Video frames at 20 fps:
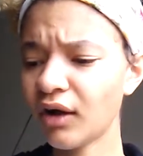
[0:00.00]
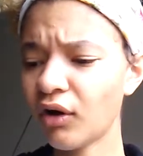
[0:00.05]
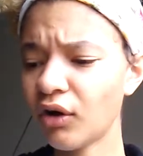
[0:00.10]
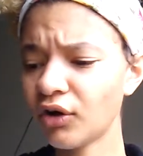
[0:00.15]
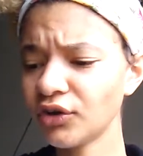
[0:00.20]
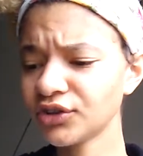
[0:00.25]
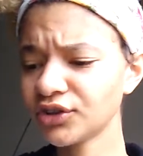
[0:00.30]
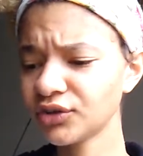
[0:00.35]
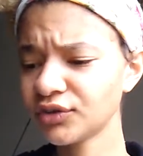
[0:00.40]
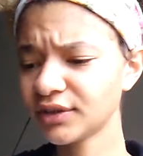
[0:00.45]

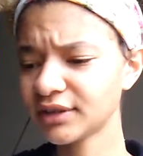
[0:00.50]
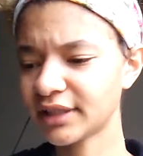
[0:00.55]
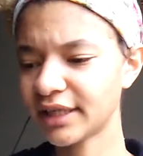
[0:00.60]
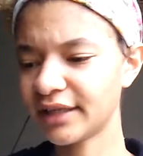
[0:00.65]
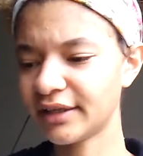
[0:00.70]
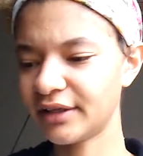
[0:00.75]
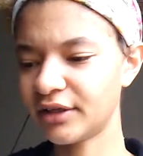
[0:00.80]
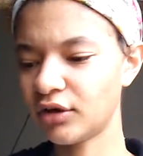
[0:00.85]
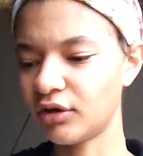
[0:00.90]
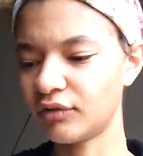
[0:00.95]
also
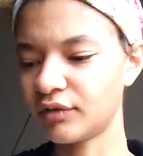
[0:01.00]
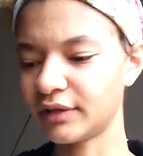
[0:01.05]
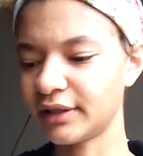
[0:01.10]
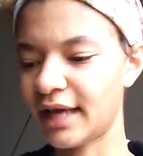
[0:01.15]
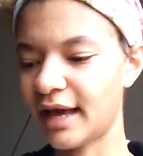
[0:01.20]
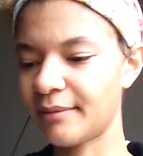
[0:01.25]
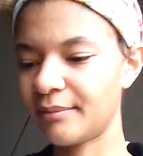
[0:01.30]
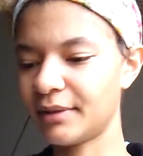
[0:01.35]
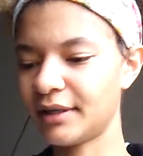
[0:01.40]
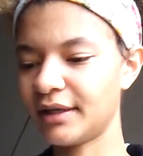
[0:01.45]
slightly
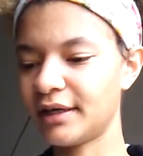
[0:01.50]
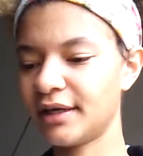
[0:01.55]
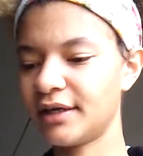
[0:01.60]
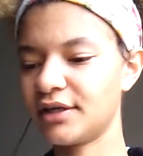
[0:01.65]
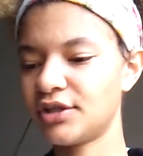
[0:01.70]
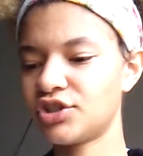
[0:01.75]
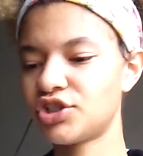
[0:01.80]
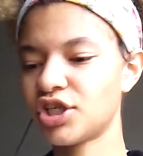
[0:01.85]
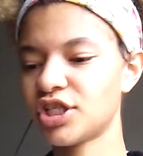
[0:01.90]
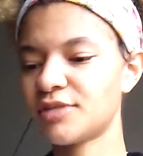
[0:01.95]
overlapping
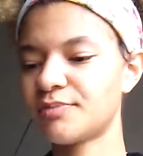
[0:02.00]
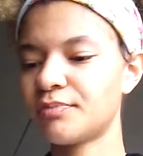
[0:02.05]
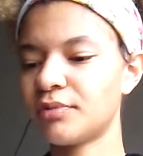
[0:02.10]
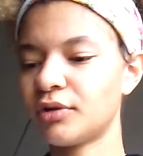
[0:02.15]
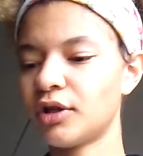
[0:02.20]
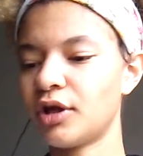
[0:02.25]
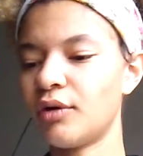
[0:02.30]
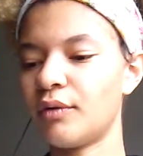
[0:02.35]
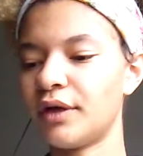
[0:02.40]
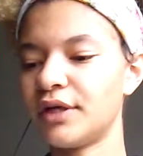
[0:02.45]
it, just
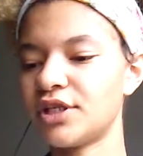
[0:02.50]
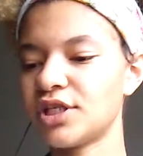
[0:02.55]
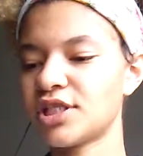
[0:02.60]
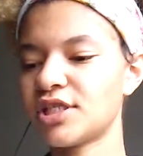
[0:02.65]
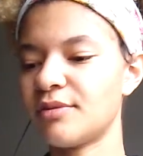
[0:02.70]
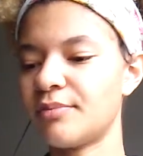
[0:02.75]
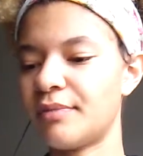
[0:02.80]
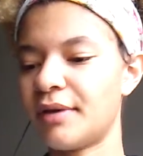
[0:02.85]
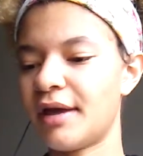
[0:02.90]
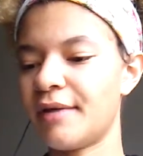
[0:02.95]
below it,
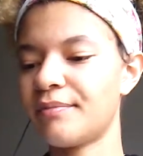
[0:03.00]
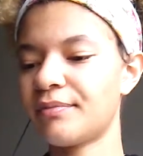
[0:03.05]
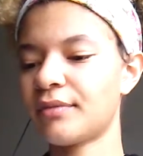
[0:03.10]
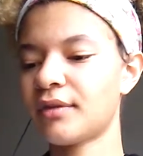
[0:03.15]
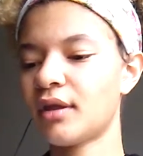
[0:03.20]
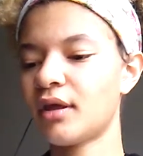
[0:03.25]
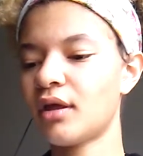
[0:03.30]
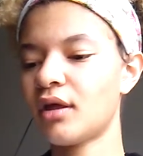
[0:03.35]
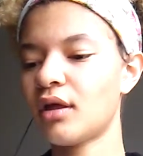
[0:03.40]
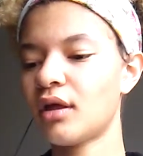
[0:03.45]
just a bit.
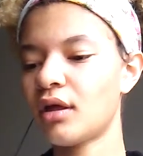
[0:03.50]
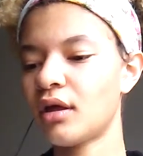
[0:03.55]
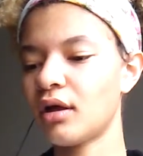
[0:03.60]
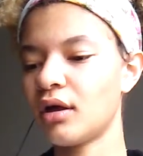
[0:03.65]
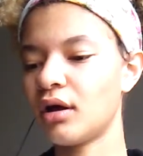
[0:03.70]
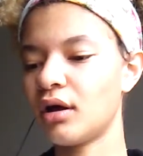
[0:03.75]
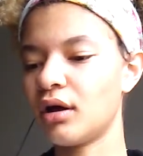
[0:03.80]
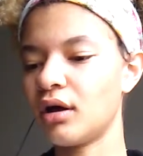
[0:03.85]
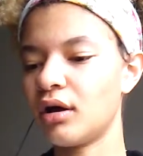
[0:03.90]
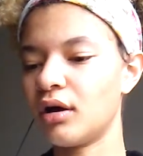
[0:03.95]

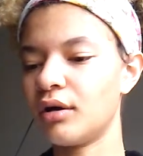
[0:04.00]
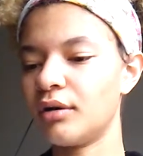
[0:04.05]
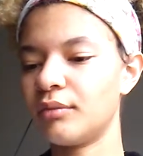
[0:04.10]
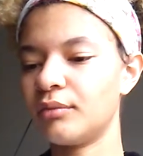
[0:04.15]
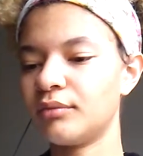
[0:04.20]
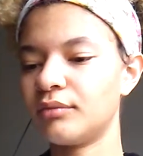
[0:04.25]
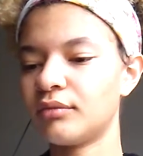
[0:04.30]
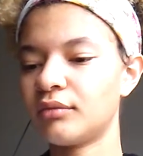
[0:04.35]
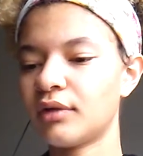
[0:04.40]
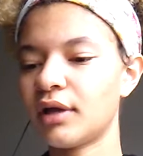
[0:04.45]

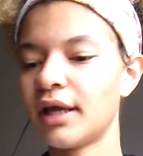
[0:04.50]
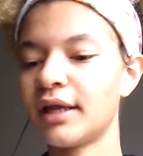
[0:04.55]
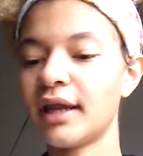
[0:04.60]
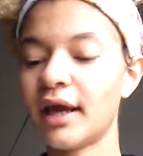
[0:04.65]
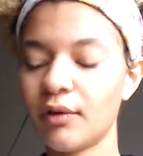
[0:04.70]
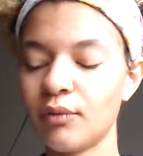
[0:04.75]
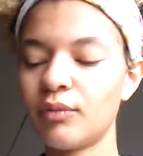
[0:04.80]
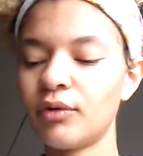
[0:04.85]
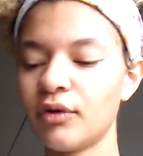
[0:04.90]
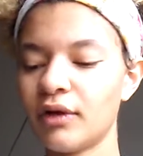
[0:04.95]
And
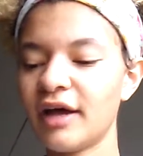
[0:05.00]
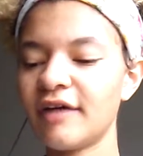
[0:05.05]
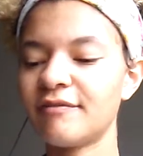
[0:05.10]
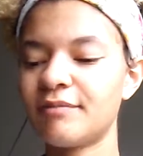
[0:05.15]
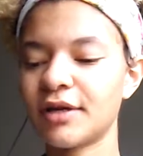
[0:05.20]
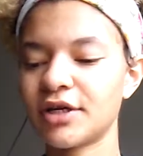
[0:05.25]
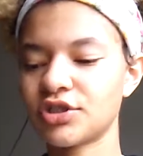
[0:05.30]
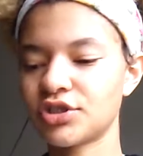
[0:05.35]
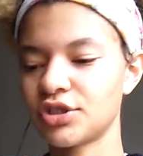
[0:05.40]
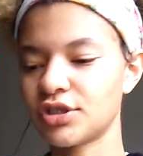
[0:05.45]
I will have
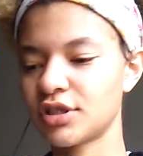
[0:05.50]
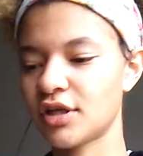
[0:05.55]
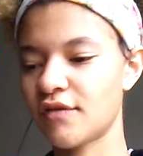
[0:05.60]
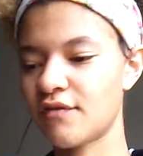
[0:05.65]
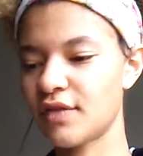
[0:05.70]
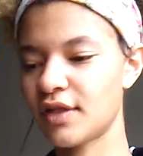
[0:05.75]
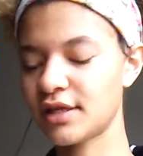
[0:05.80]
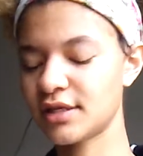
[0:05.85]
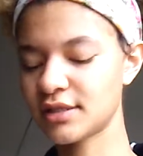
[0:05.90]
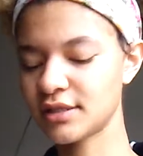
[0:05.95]
pictures of
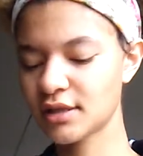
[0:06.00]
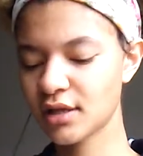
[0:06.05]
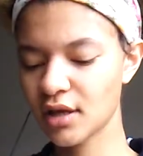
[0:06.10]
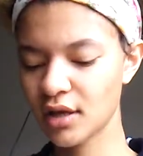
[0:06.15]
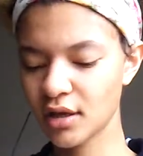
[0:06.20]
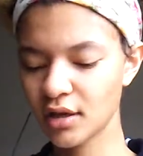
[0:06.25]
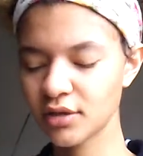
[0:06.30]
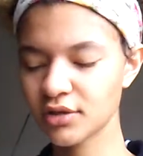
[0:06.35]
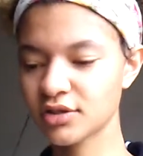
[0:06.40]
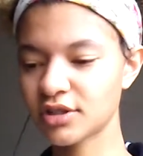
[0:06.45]
this
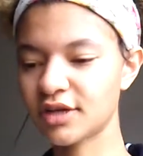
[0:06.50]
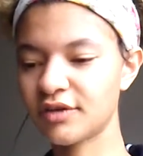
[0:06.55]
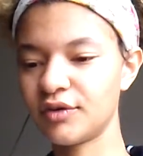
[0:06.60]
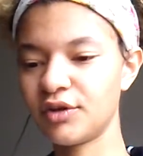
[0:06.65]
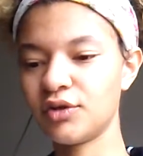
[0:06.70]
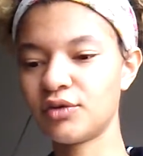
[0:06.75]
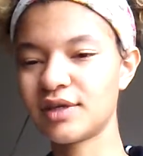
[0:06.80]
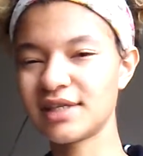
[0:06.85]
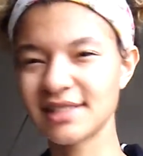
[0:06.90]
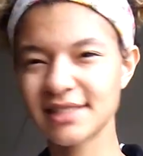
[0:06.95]
so that
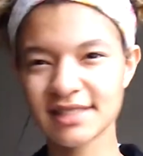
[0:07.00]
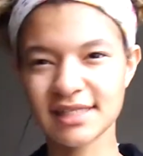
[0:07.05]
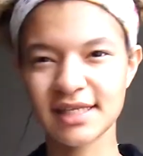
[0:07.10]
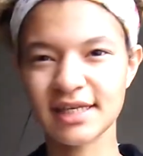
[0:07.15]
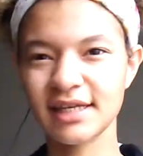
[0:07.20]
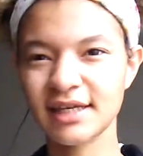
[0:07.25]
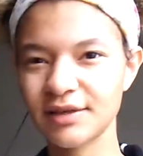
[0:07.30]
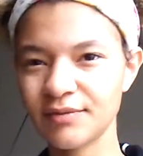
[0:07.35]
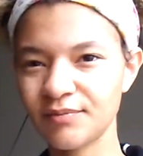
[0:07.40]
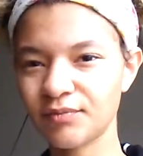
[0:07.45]
you can
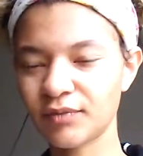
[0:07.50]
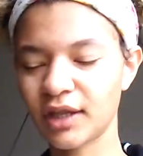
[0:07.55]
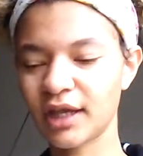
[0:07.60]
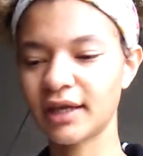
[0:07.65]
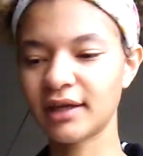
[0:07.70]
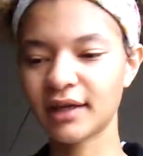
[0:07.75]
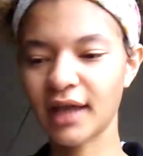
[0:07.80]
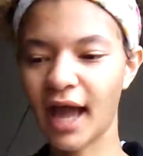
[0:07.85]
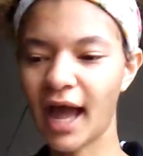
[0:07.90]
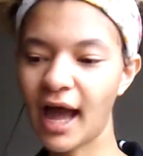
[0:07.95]
see
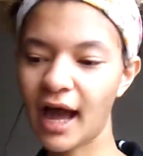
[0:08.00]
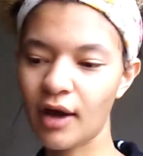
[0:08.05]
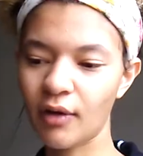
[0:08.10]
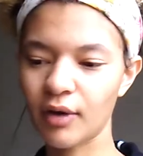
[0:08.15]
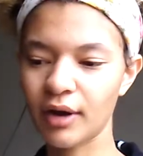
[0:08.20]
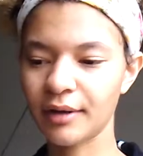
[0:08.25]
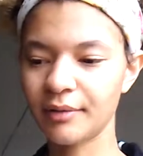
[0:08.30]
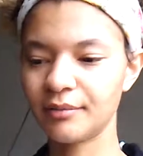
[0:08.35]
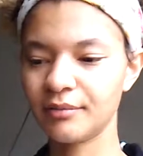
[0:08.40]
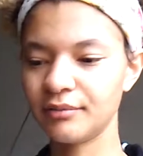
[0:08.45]
like how
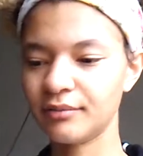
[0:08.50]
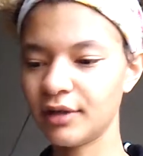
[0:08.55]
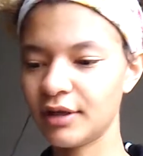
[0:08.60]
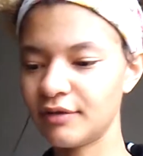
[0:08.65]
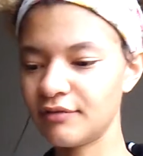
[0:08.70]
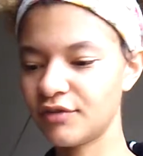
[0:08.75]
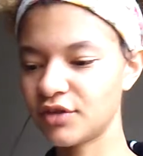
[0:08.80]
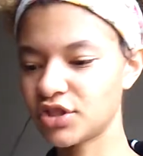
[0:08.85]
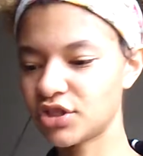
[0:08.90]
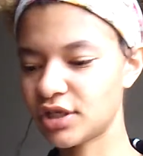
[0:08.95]
I'm
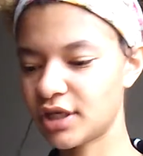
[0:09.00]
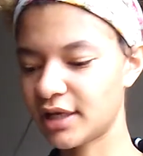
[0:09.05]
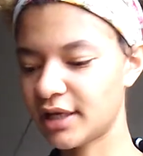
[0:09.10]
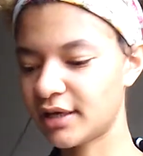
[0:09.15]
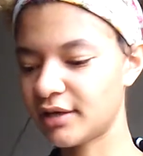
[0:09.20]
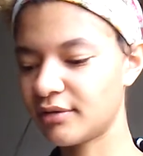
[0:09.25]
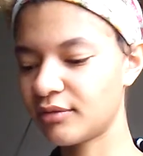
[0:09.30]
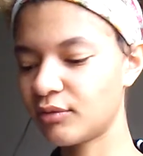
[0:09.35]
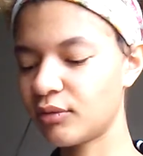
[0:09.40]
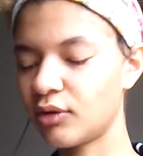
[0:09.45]
envisioning
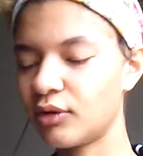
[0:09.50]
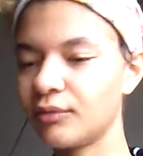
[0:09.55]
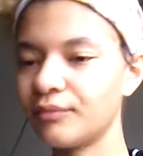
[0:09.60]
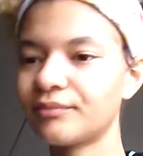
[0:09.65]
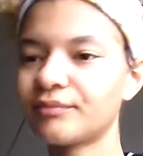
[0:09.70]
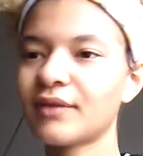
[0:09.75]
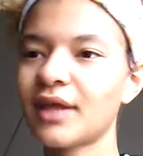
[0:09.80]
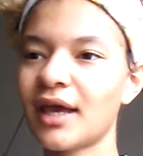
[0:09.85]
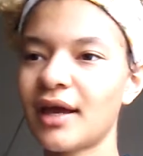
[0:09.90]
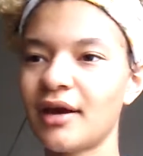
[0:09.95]
it. Well,
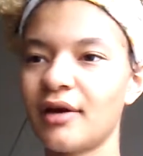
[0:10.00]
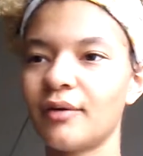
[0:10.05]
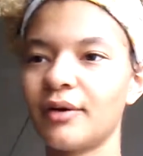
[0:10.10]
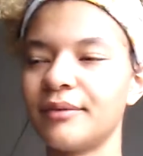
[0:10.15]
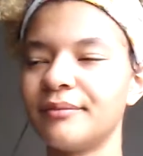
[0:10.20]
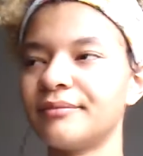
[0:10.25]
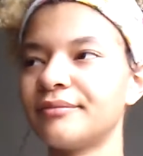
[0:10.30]
how